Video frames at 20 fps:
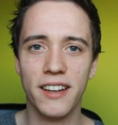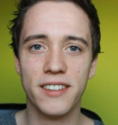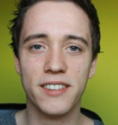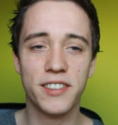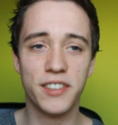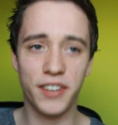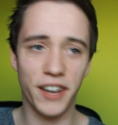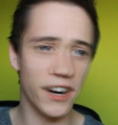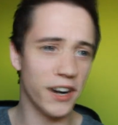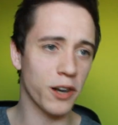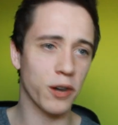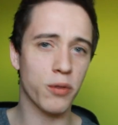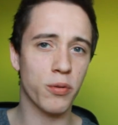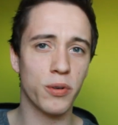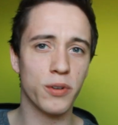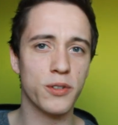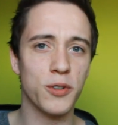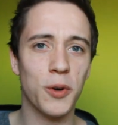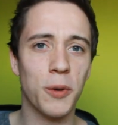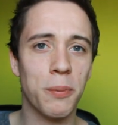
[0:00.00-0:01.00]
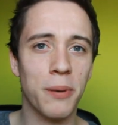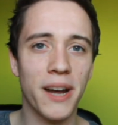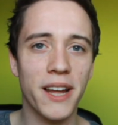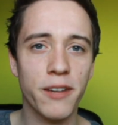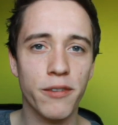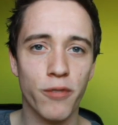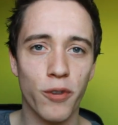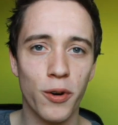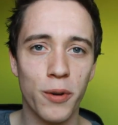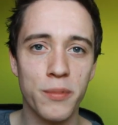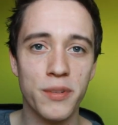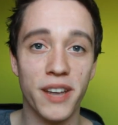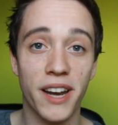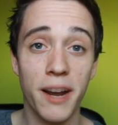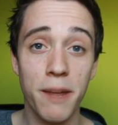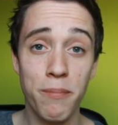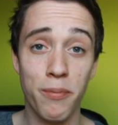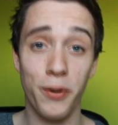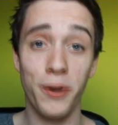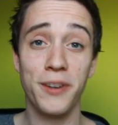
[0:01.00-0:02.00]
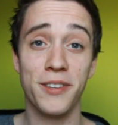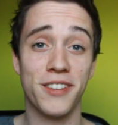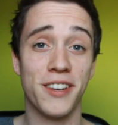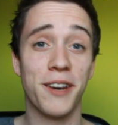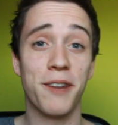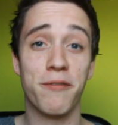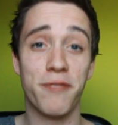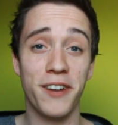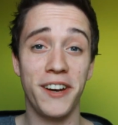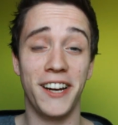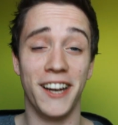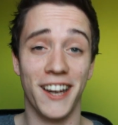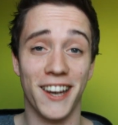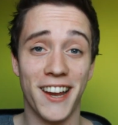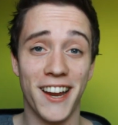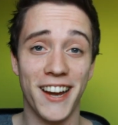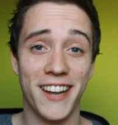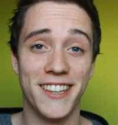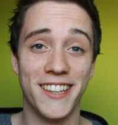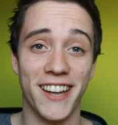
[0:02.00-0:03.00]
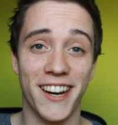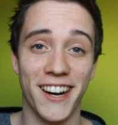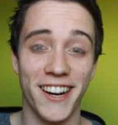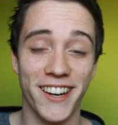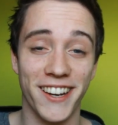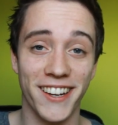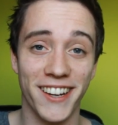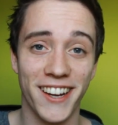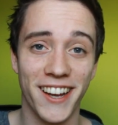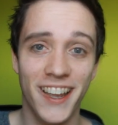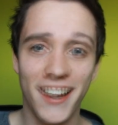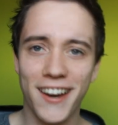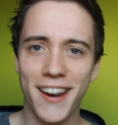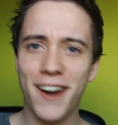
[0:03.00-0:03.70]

shared across all platforms, and I personally really like that idea.